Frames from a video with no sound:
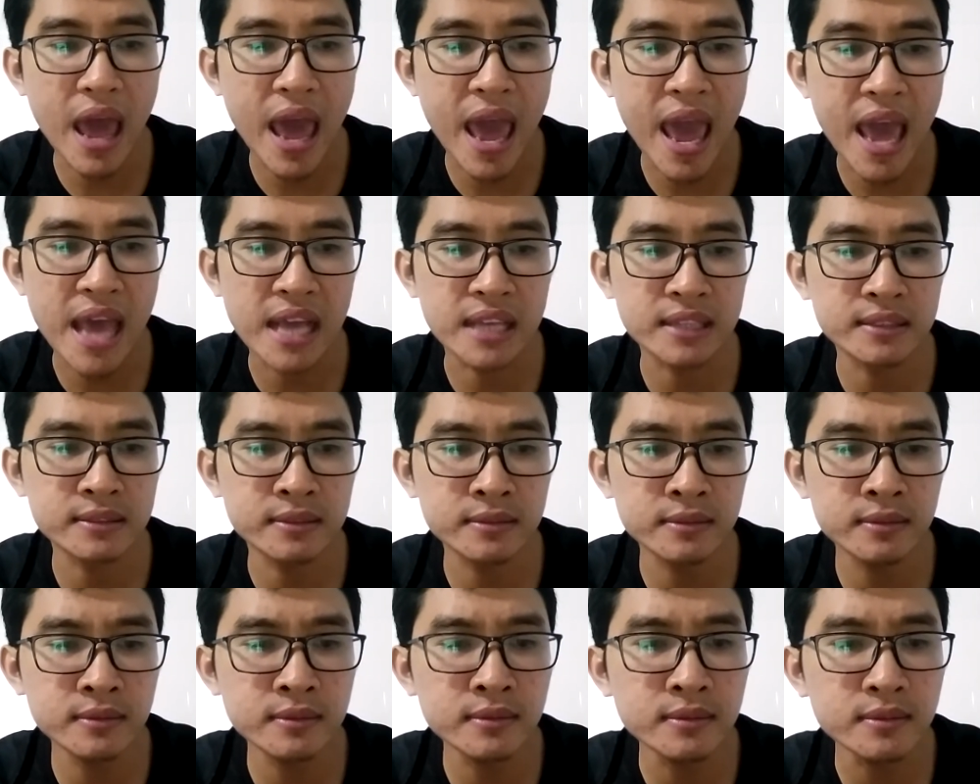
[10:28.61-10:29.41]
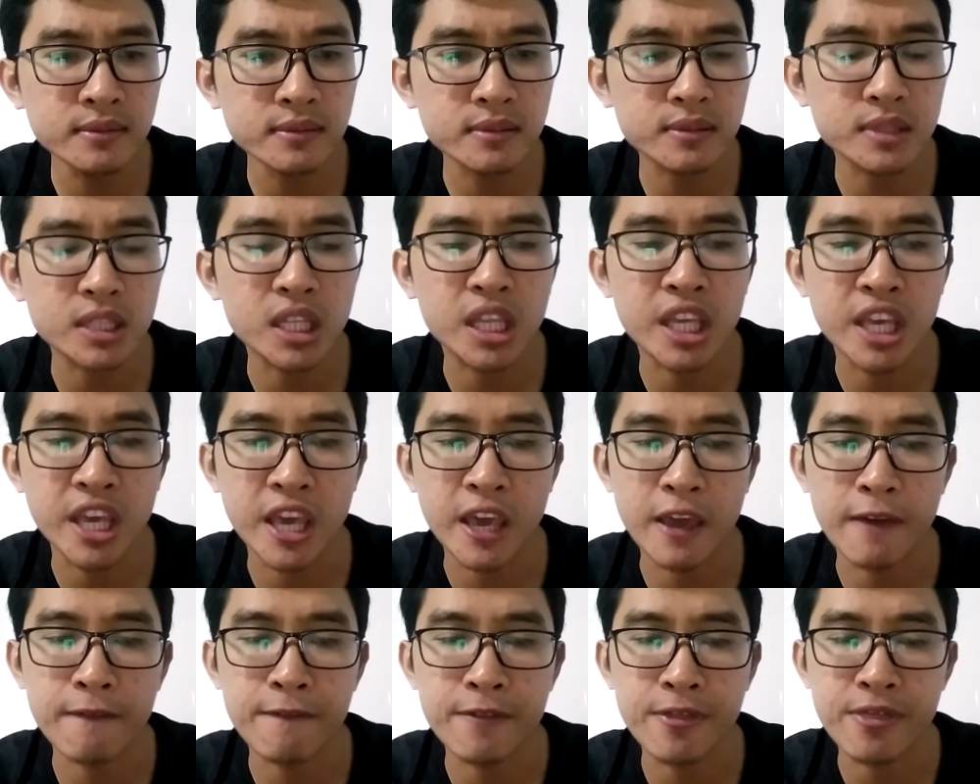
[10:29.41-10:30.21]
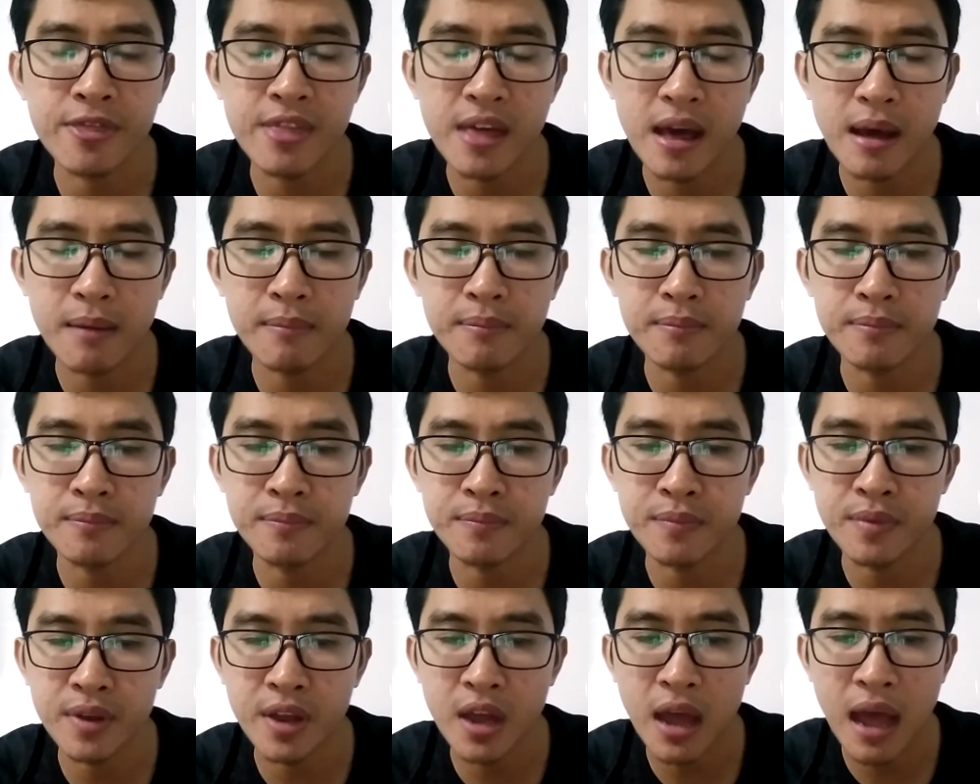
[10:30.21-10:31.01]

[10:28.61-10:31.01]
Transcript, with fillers: and keep them